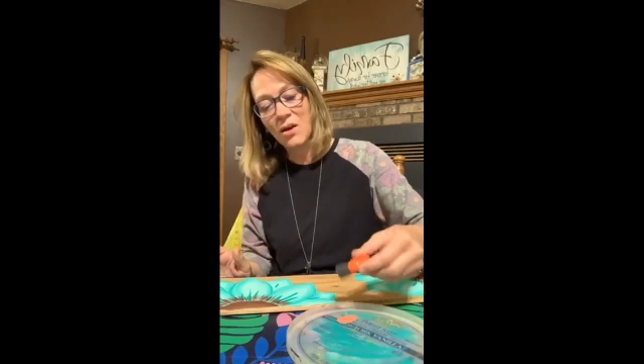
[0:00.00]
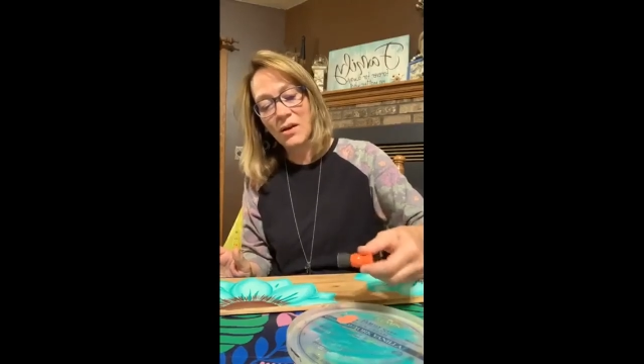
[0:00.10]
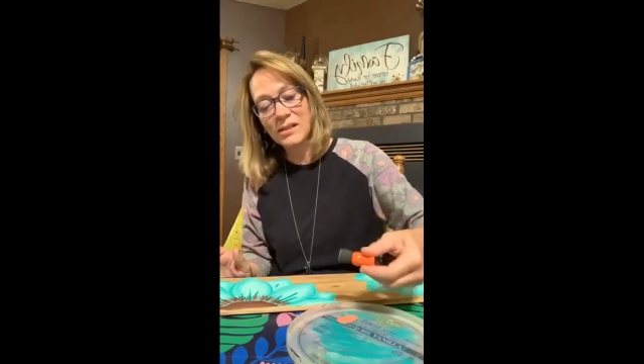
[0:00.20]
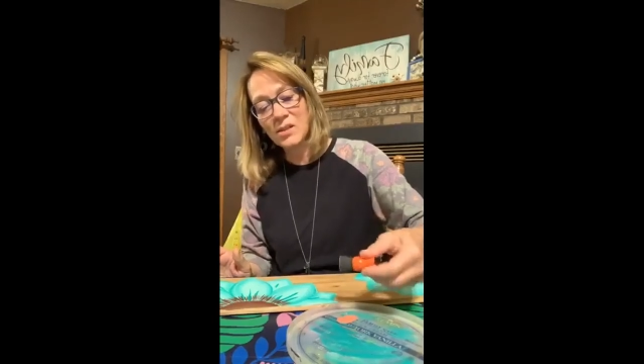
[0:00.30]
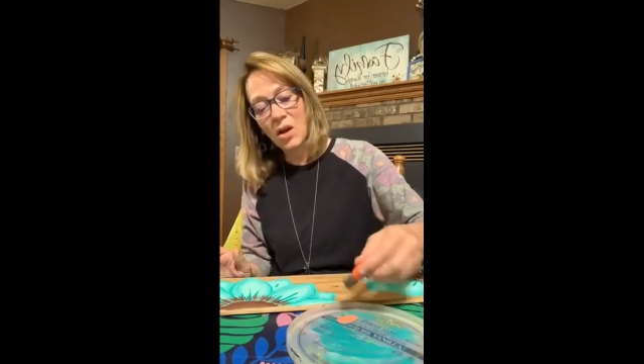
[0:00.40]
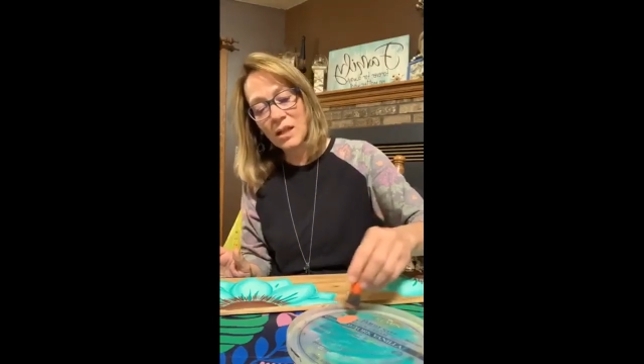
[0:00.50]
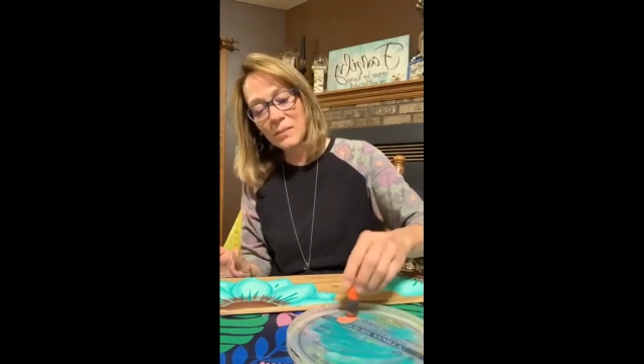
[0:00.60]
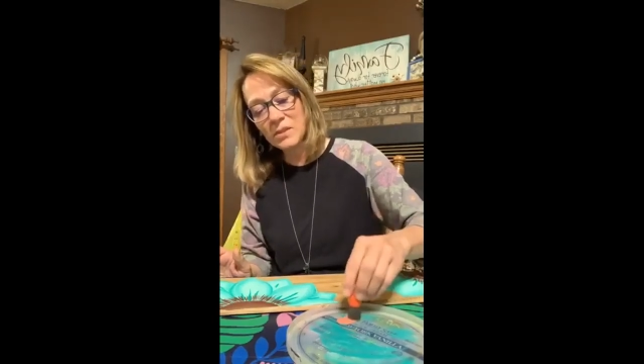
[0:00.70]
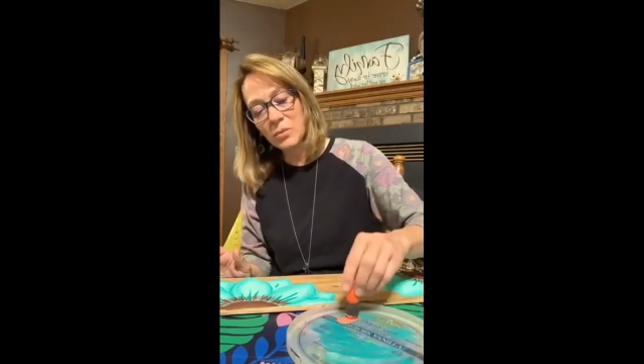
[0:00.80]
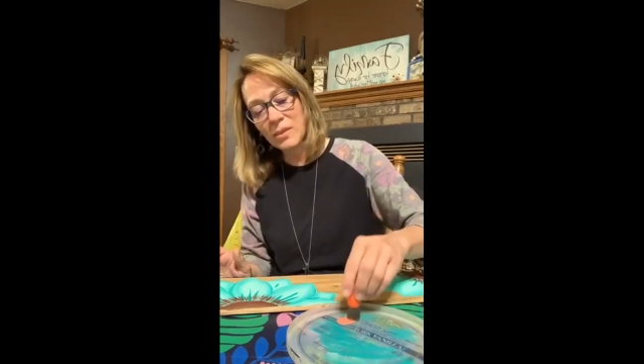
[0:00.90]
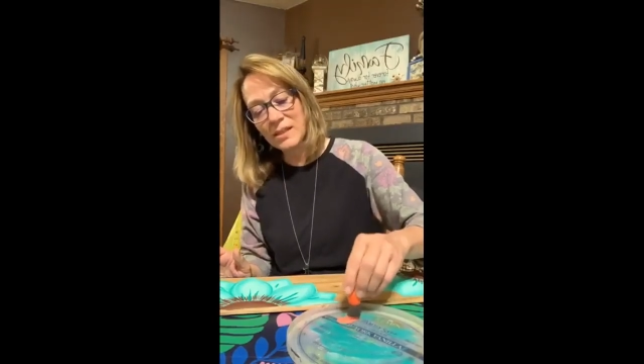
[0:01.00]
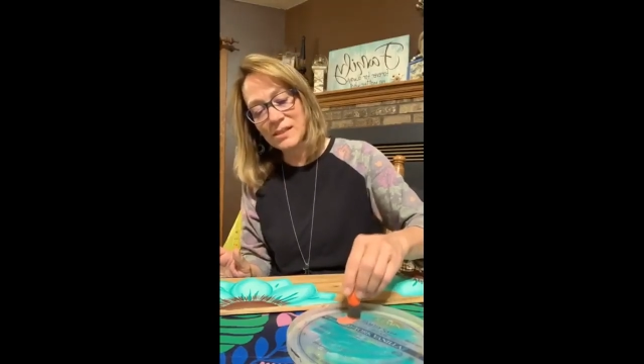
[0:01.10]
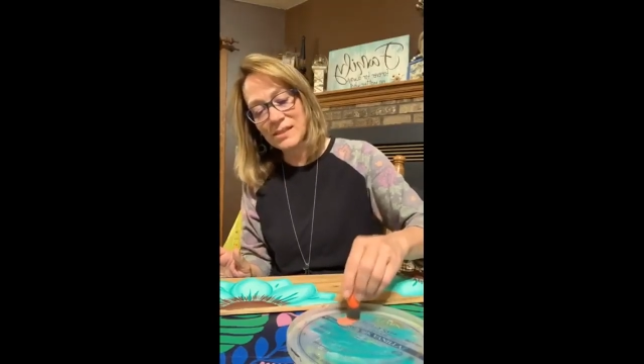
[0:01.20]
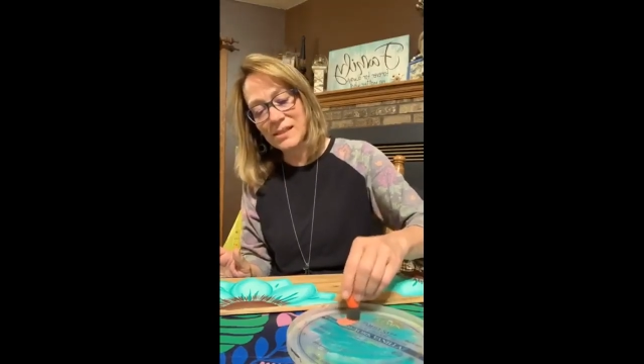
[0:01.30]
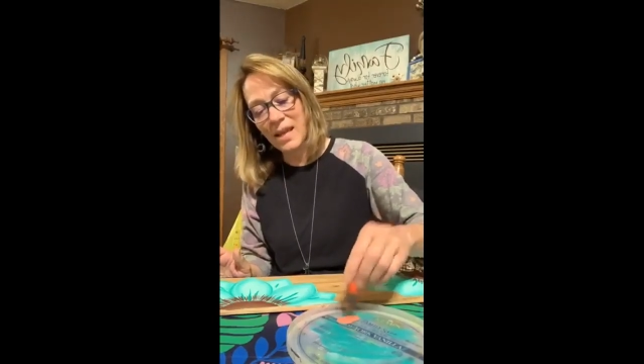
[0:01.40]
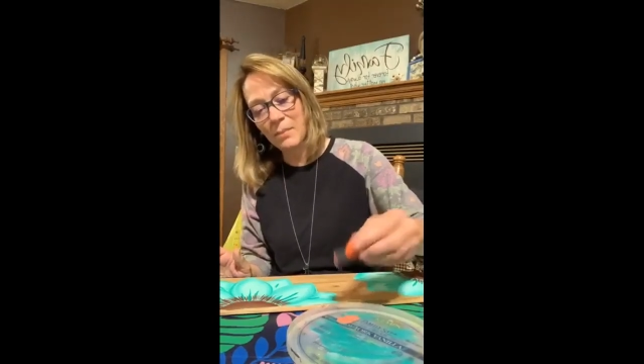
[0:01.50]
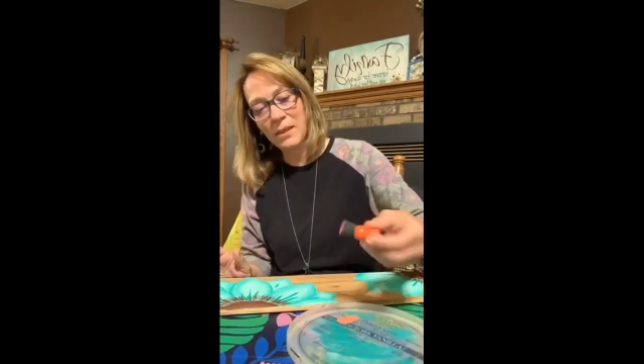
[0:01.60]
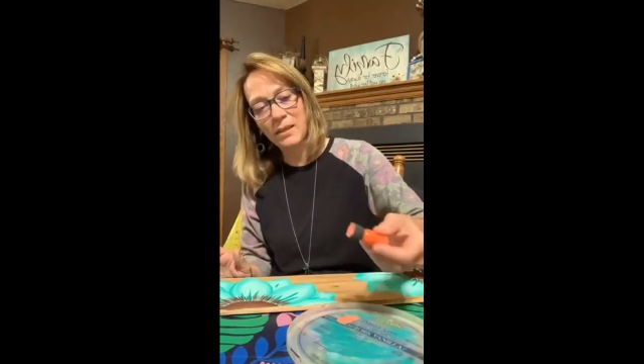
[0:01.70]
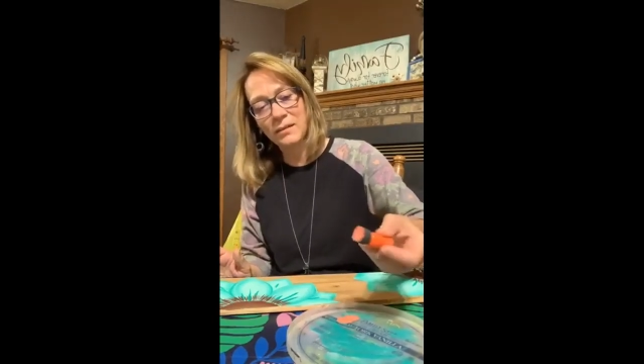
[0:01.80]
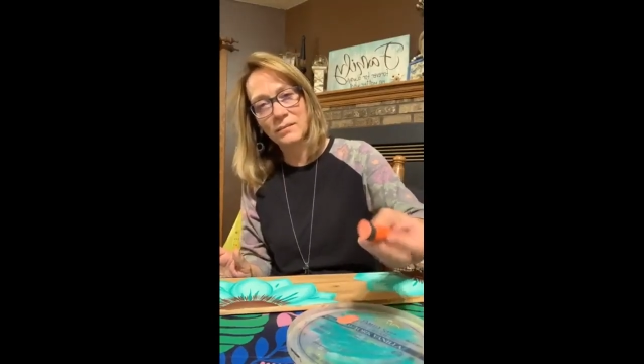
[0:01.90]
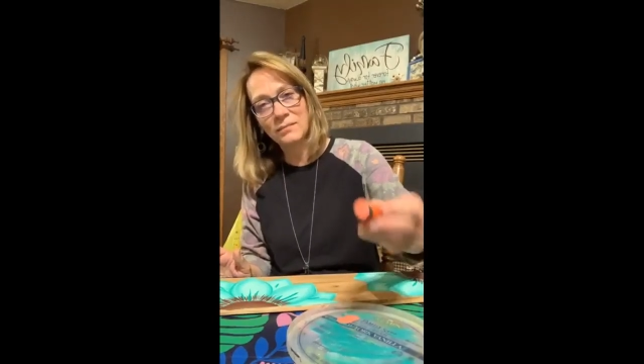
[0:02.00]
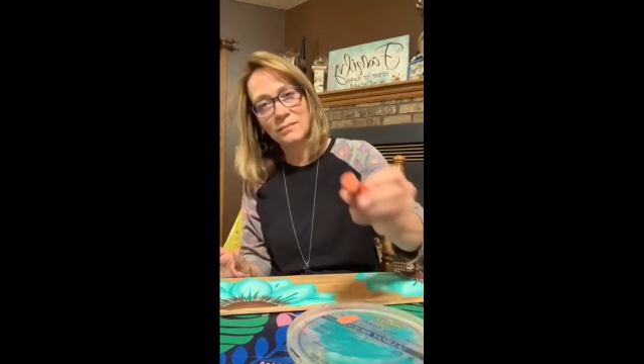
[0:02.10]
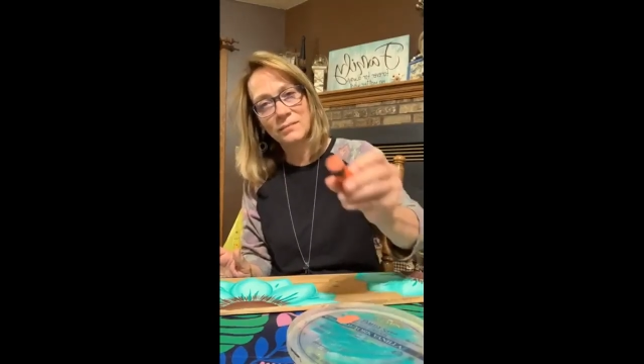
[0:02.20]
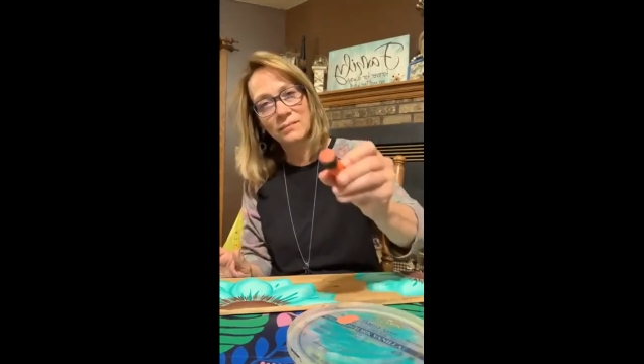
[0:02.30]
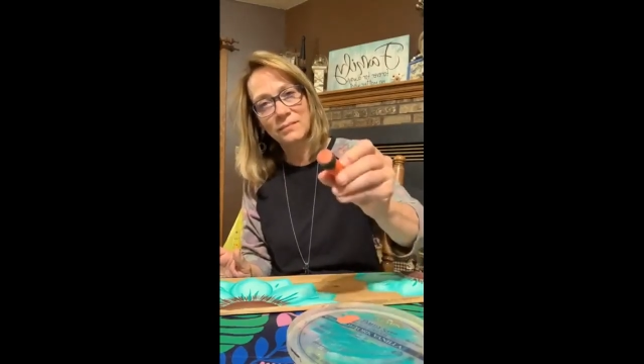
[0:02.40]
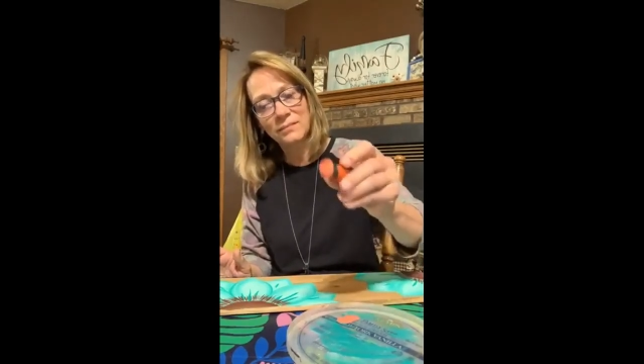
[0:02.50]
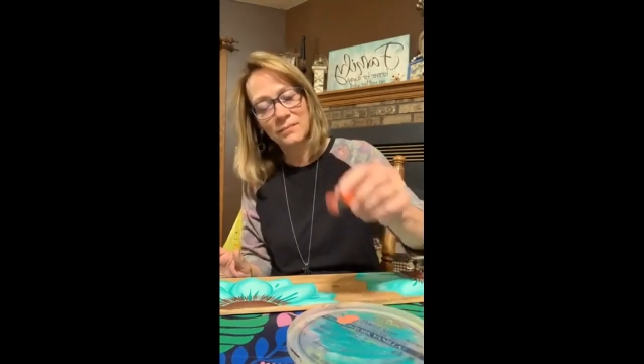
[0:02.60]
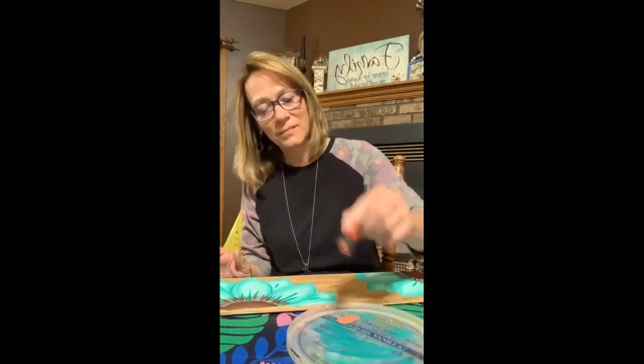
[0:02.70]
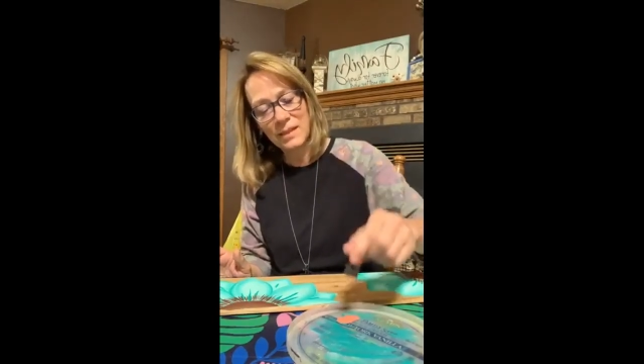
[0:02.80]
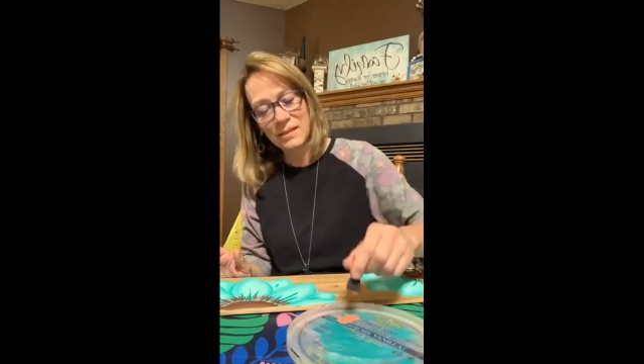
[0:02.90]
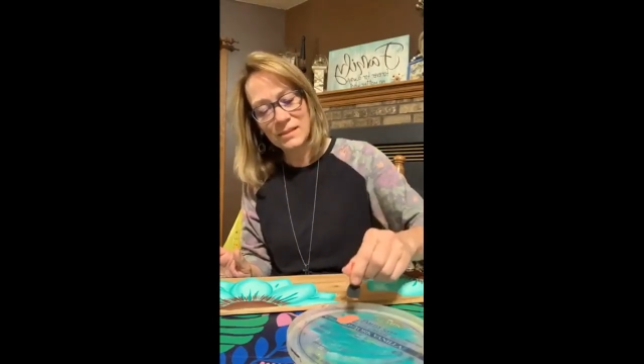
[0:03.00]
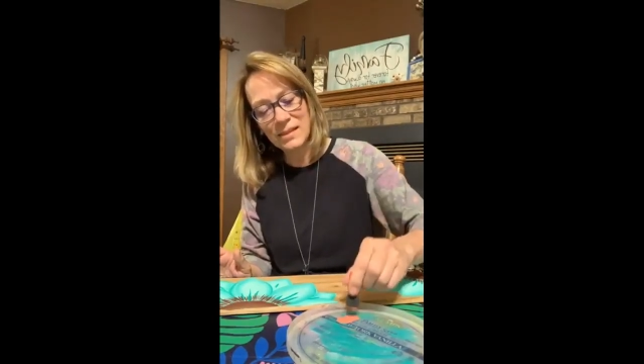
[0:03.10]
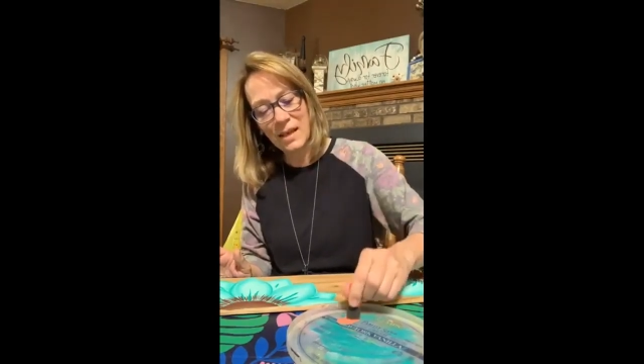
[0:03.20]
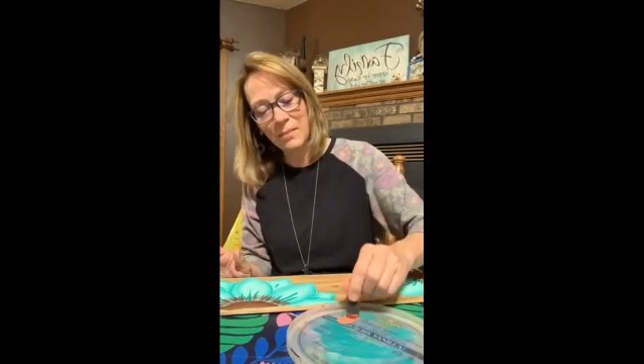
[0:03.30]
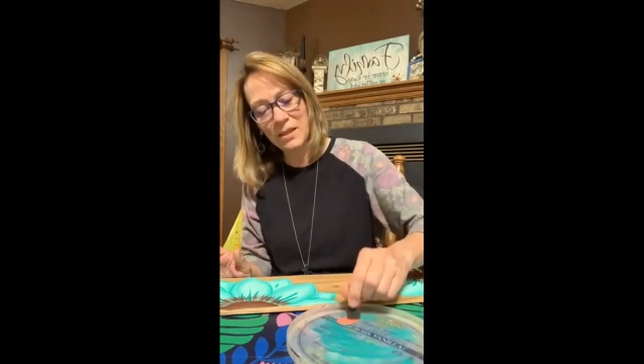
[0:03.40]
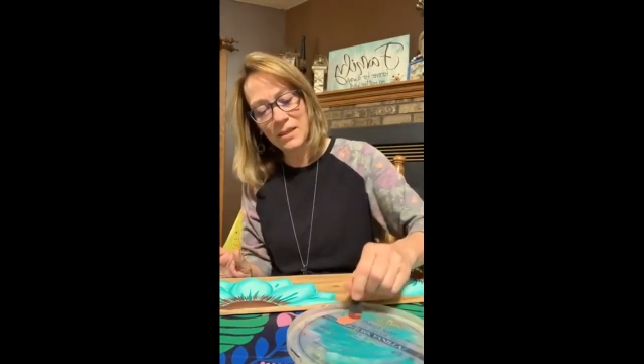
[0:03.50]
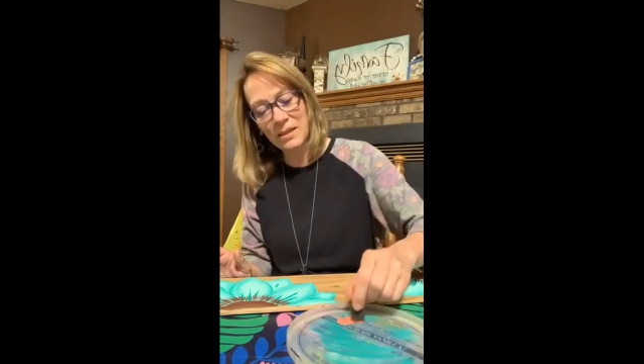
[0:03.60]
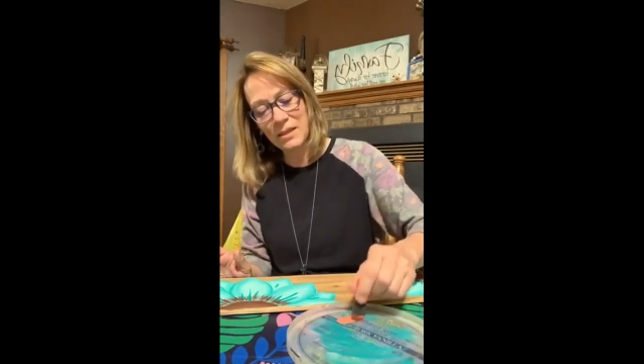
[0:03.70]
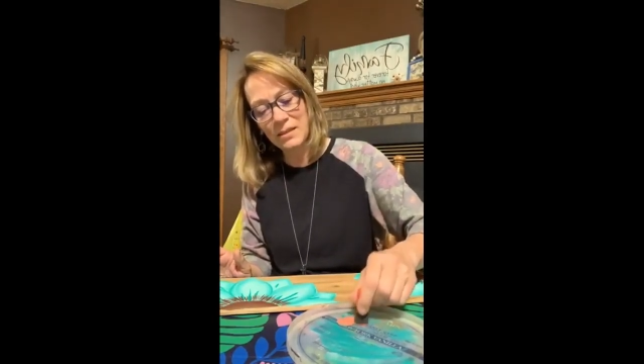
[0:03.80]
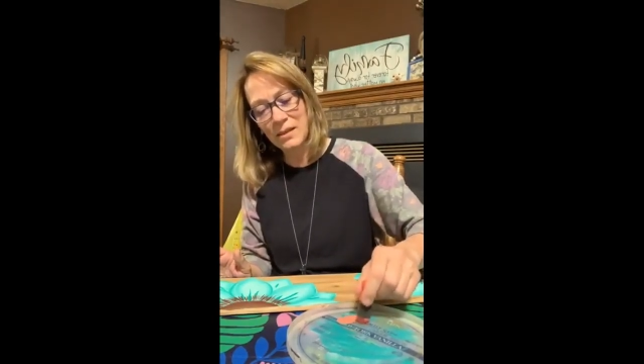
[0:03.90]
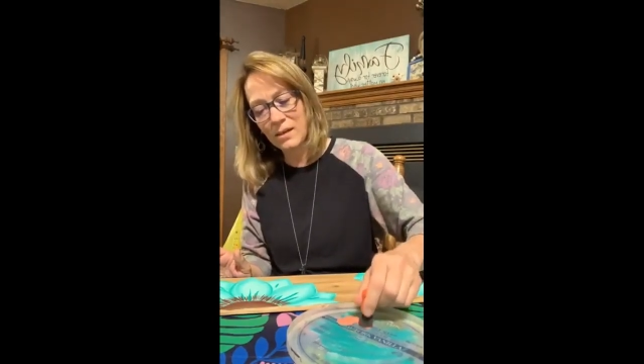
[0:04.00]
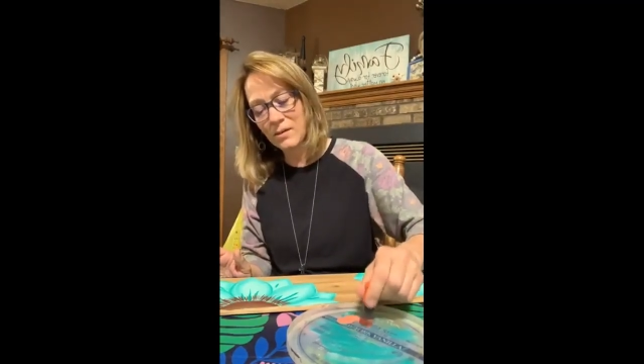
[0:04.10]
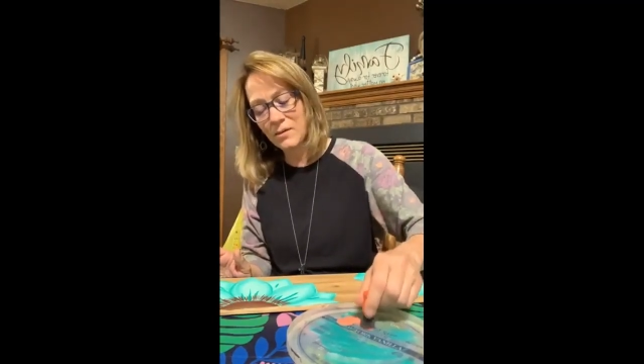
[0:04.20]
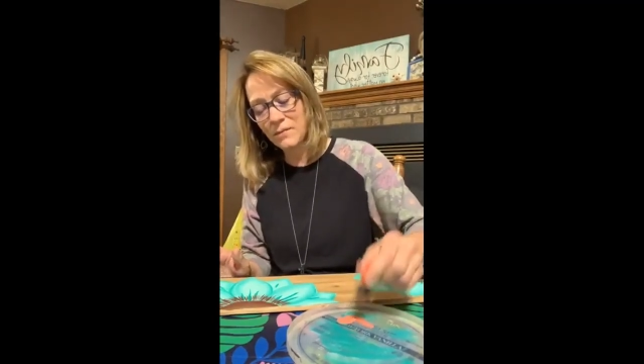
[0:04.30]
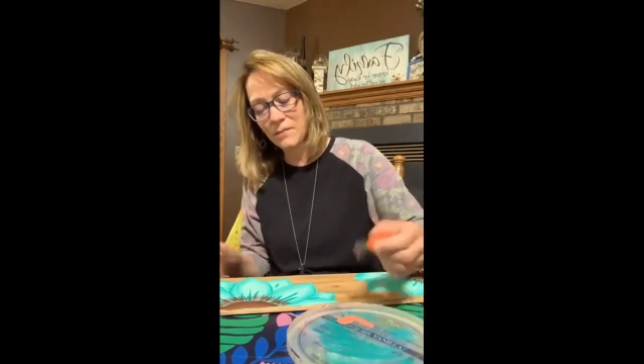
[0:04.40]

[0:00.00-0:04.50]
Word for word: Okay, so all I'm doing is dabbing, dabbing it in there.